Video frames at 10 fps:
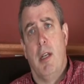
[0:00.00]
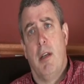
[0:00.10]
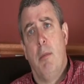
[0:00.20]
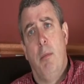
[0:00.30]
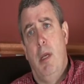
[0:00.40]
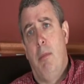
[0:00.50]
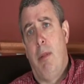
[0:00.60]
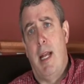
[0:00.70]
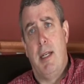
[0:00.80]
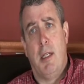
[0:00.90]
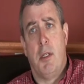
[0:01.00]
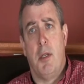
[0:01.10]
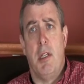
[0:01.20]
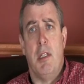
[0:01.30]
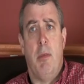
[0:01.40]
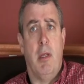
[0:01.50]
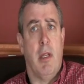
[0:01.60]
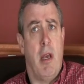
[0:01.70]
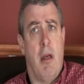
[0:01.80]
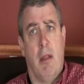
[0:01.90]
and it could be planting trees,
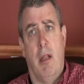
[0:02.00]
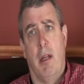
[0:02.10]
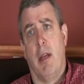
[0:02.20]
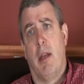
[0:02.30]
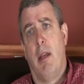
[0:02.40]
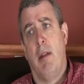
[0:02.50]
building a health clinic,